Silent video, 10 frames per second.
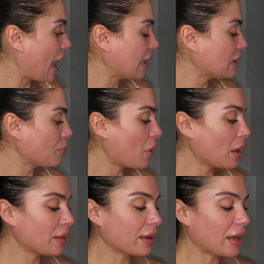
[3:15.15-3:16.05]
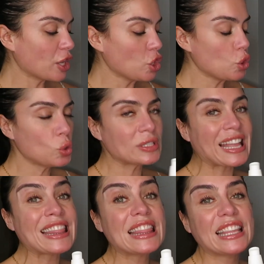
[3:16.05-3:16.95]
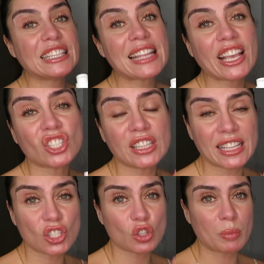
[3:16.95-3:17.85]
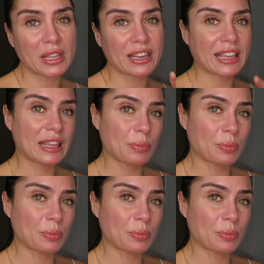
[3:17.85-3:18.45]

Other product I use, and this actually needs to be